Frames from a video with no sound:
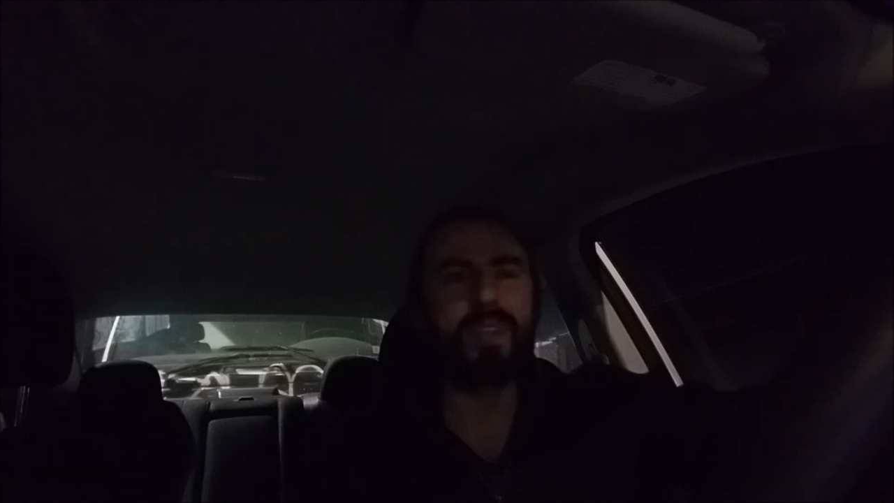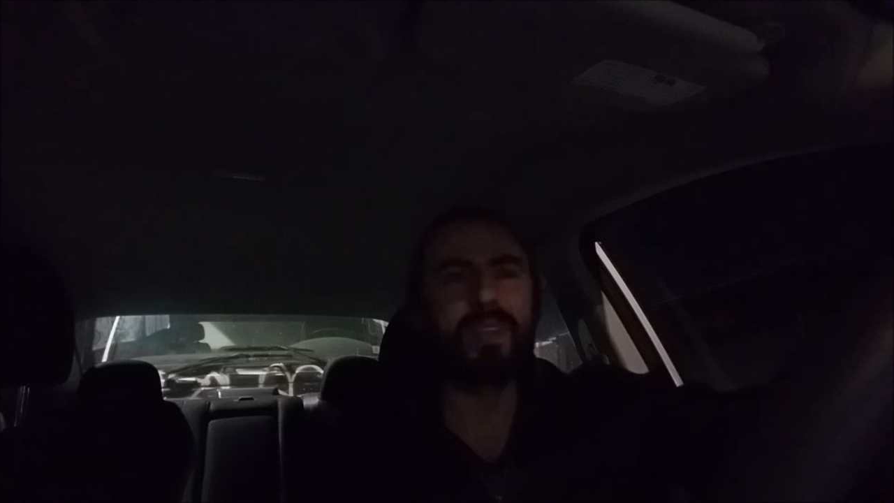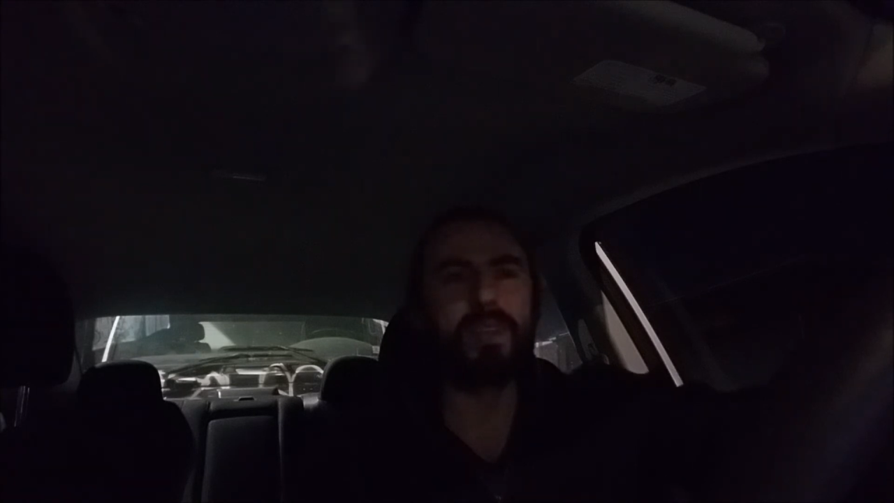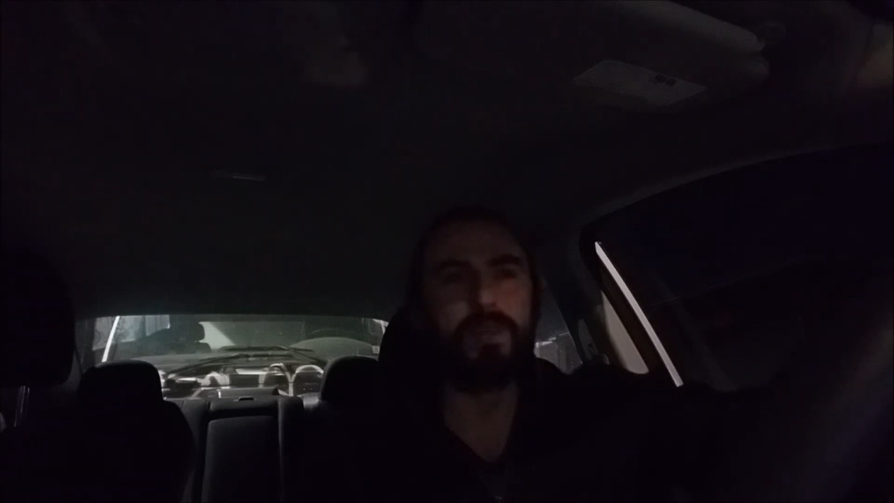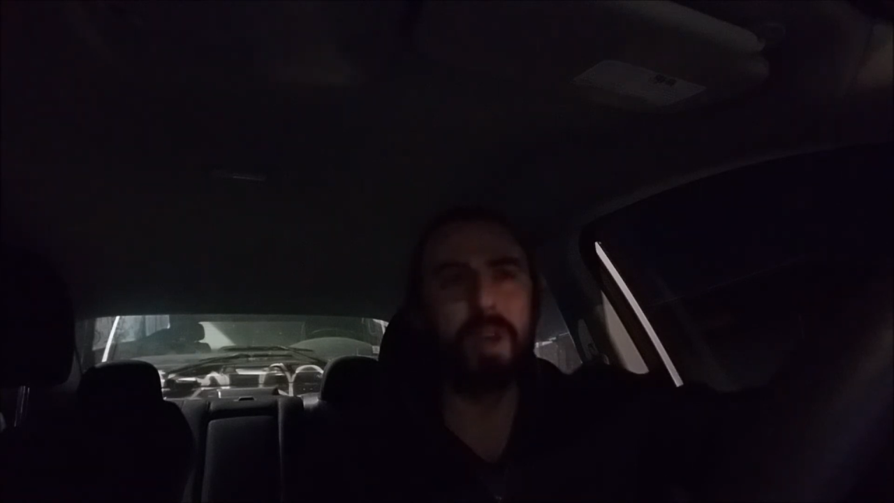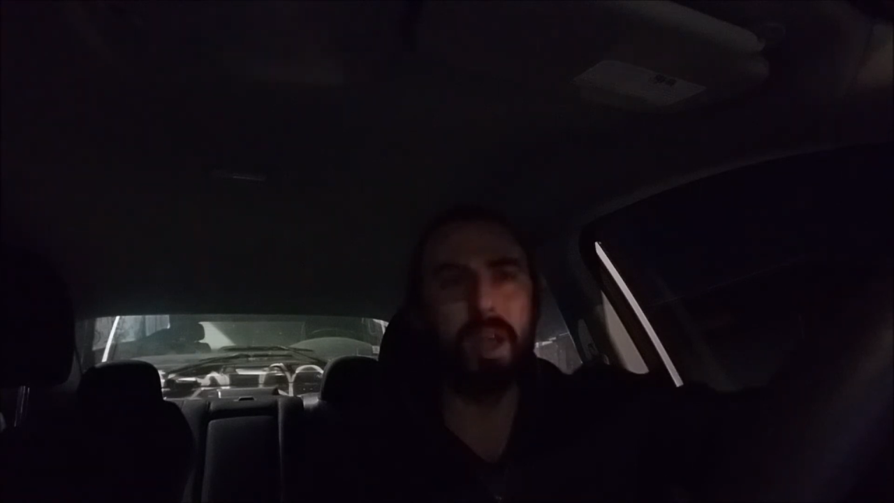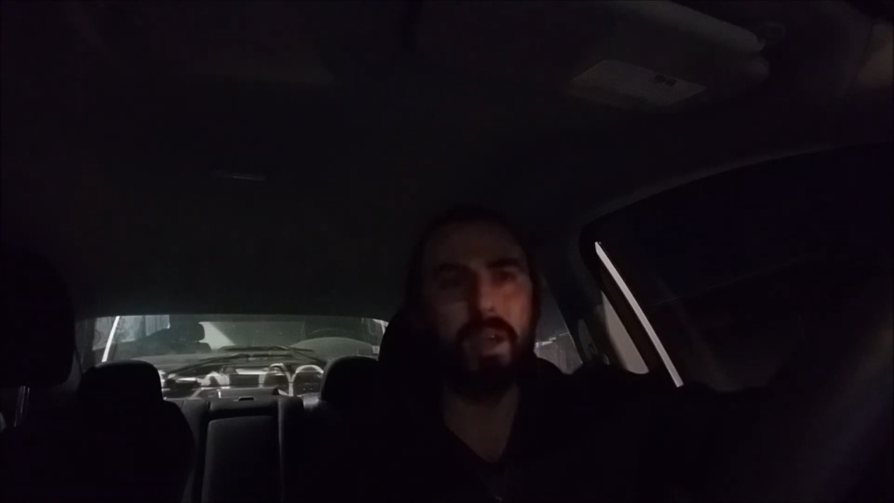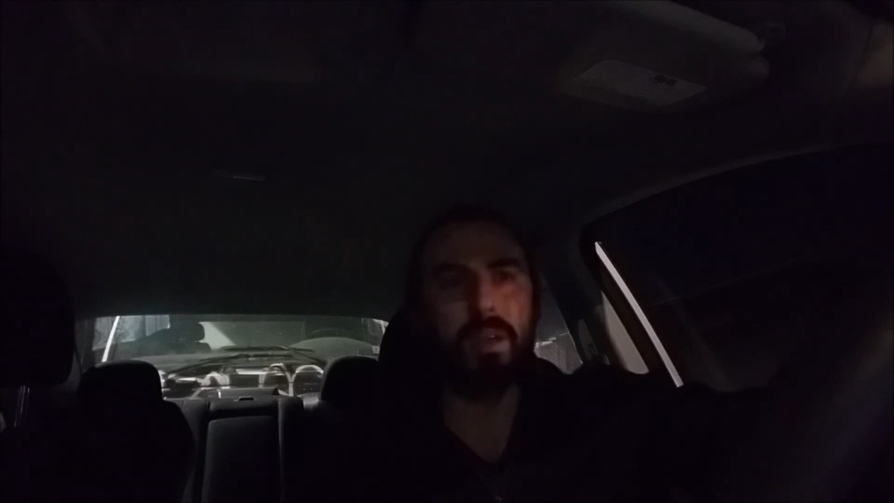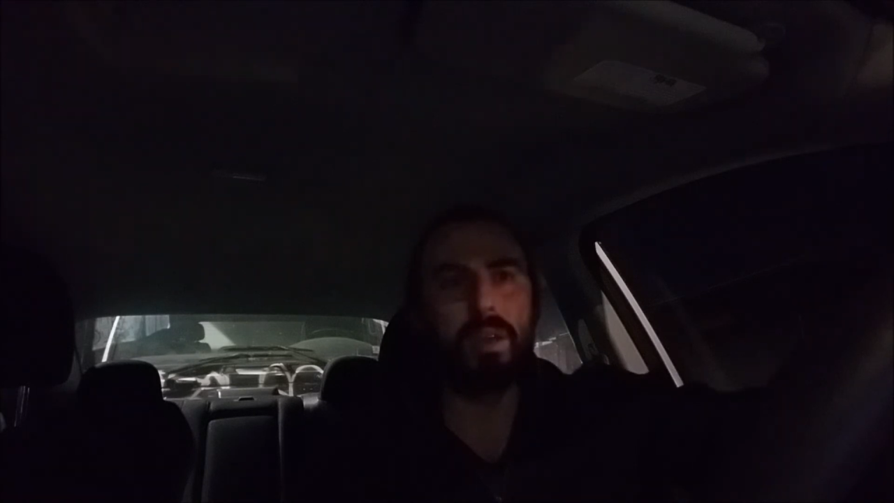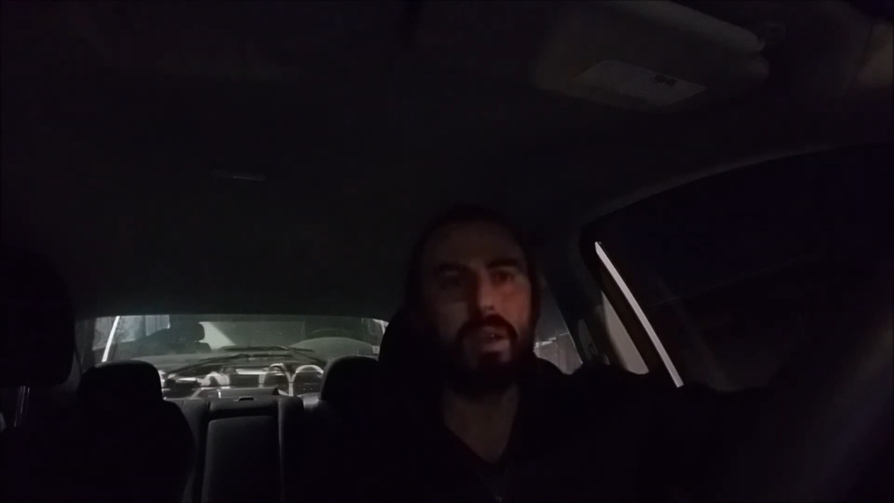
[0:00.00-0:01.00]
Yevrei.
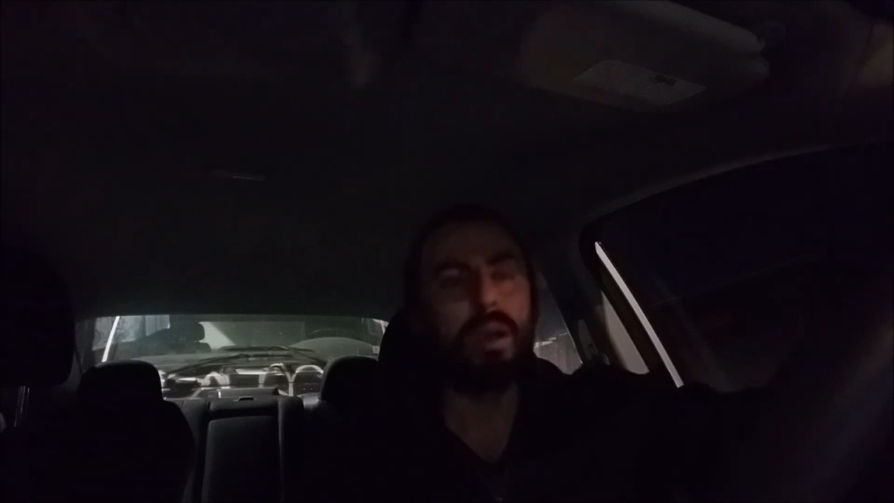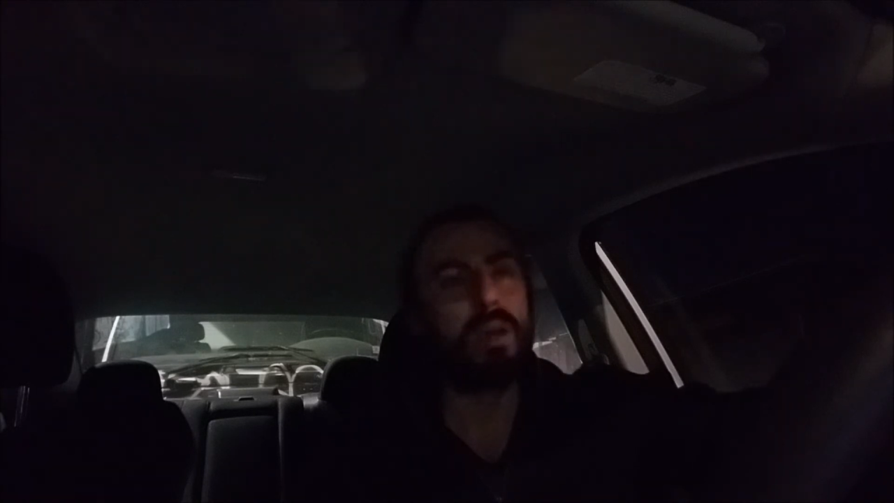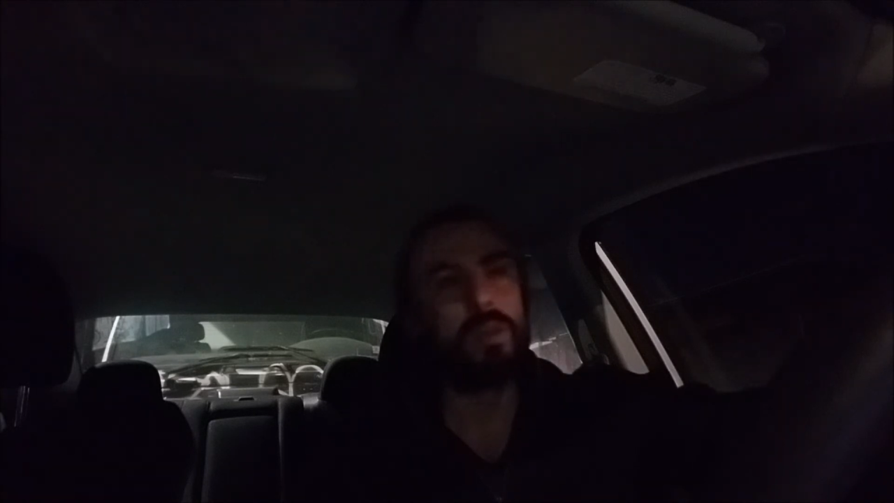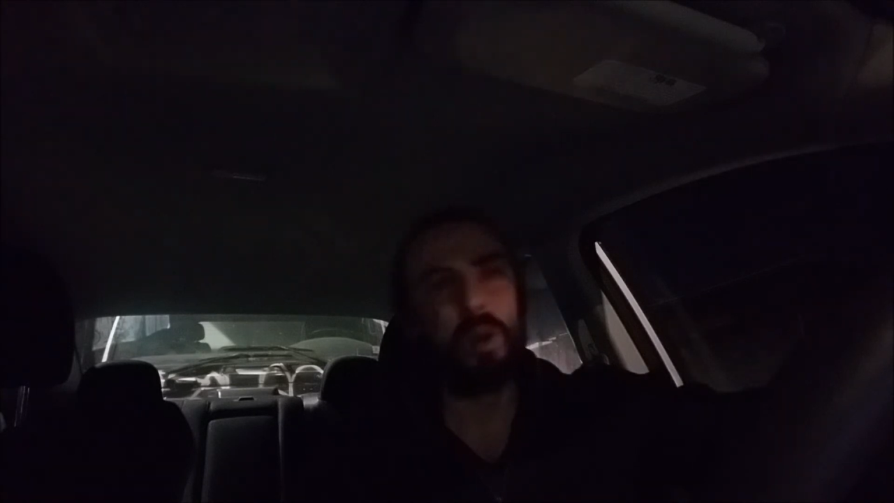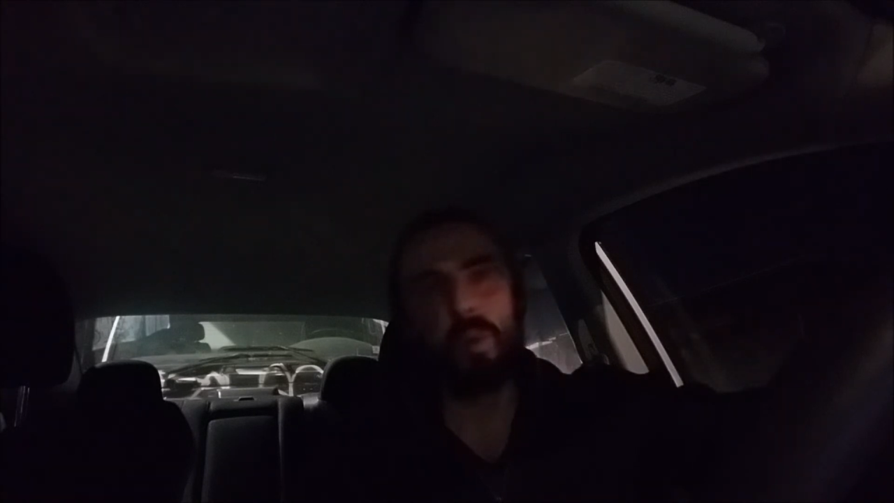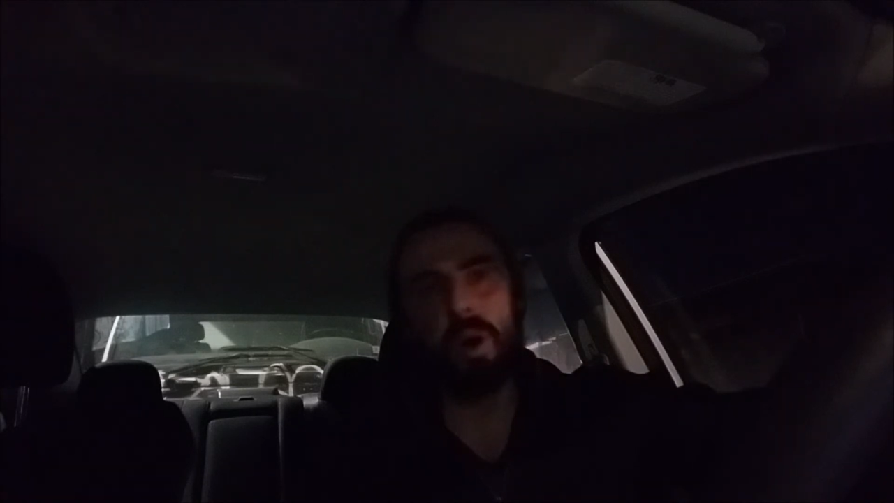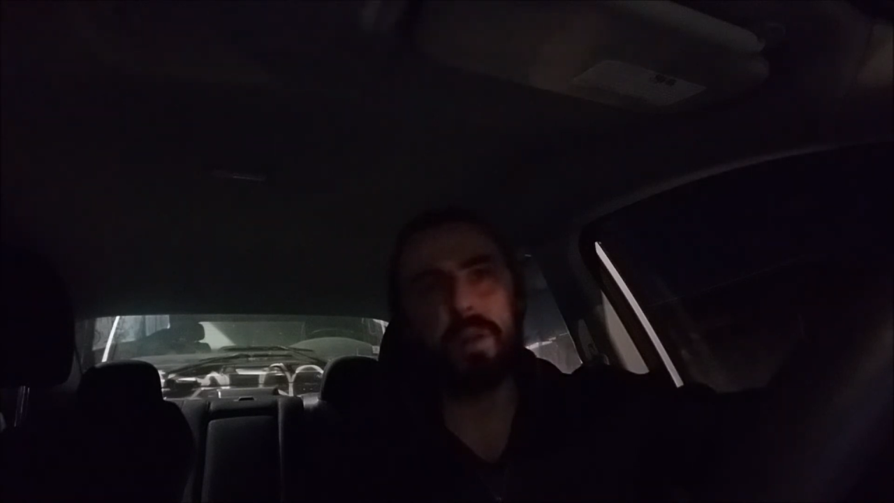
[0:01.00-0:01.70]
And you know what?